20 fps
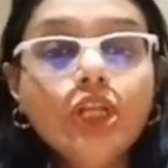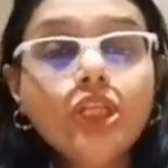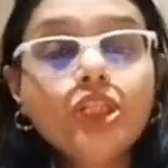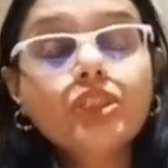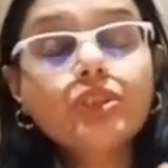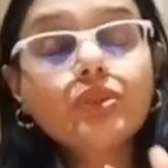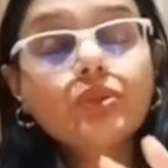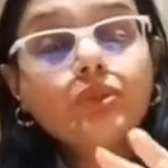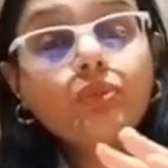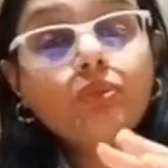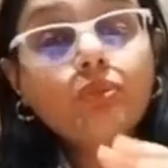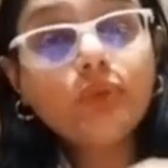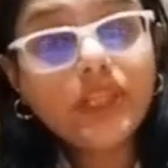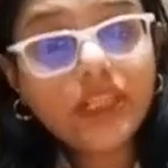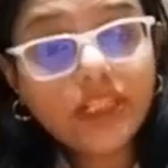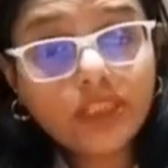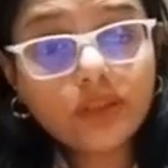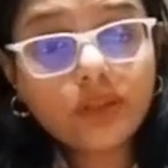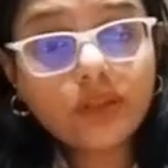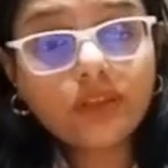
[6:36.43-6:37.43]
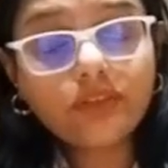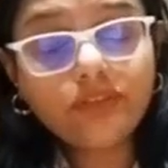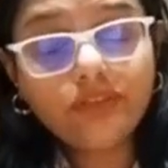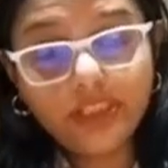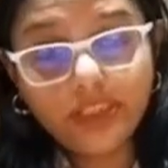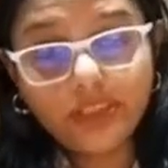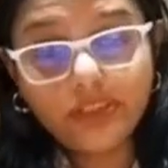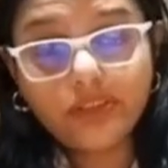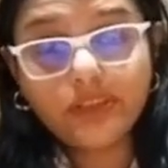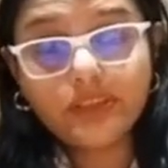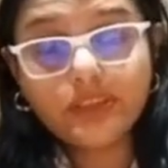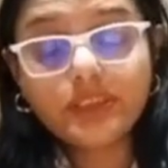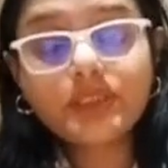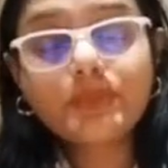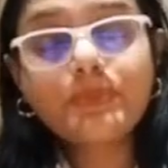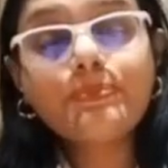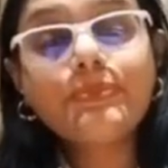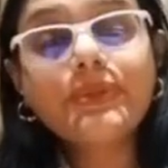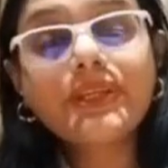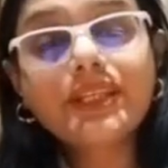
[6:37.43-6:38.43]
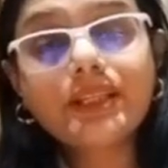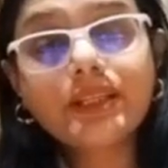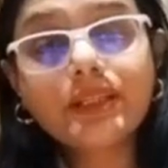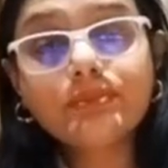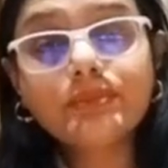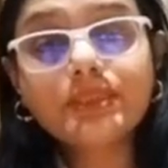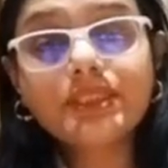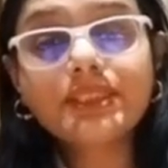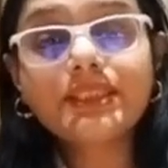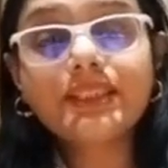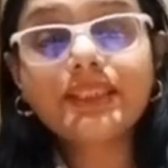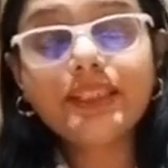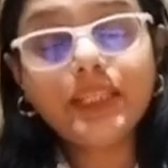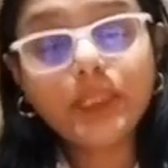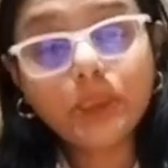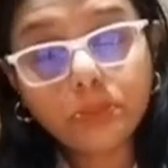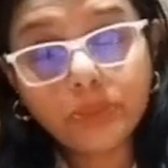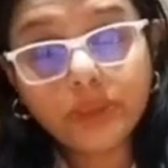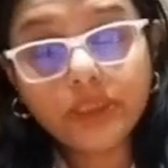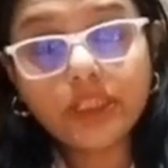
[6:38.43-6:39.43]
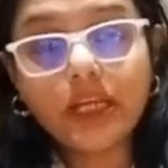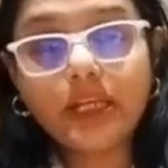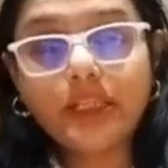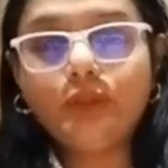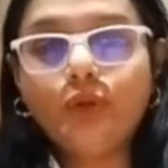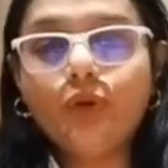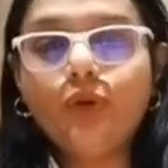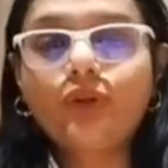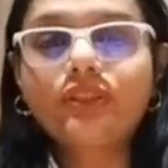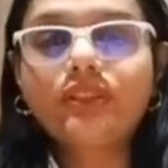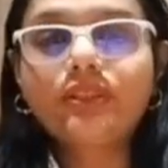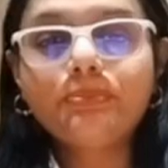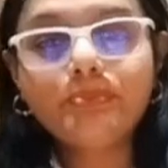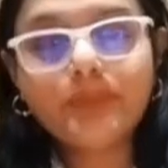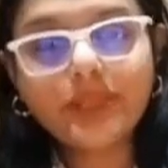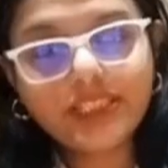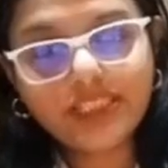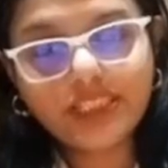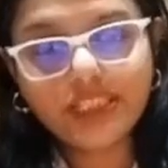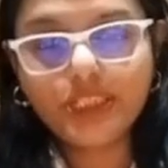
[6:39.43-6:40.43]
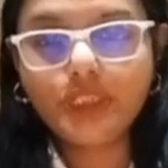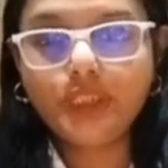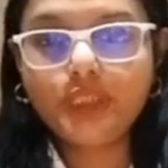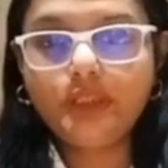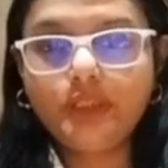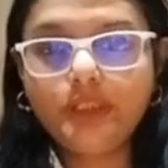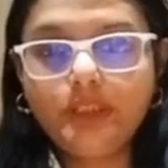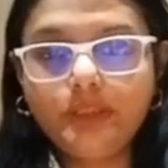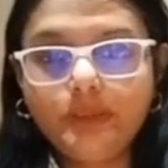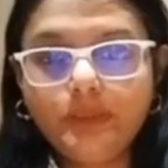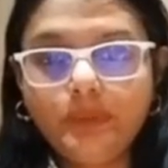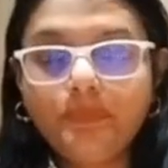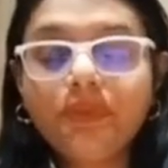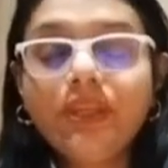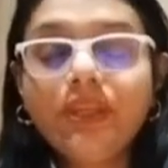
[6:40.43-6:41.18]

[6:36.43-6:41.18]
So the waiter or the waitress becomes the API or the messenger here.